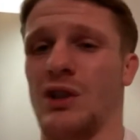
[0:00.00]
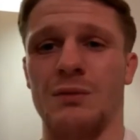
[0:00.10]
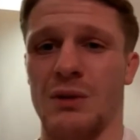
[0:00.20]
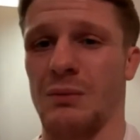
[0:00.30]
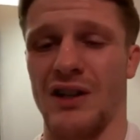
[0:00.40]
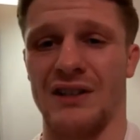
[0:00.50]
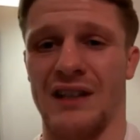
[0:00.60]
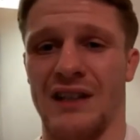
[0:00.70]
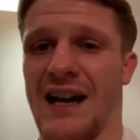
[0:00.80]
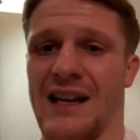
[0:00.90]
Similar to
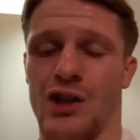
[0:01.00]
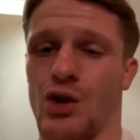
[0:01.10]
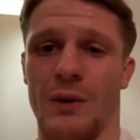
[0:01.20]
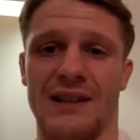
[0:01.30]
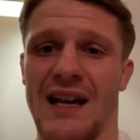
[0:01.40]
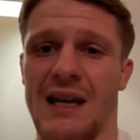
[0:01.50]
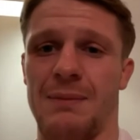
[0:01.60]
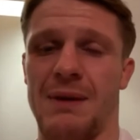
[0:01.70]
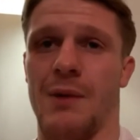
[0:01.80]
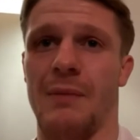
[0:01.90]
Danny, you know, when Danny
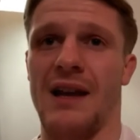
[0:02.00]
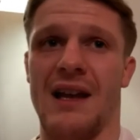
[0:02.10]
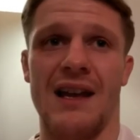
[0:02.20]
beat him,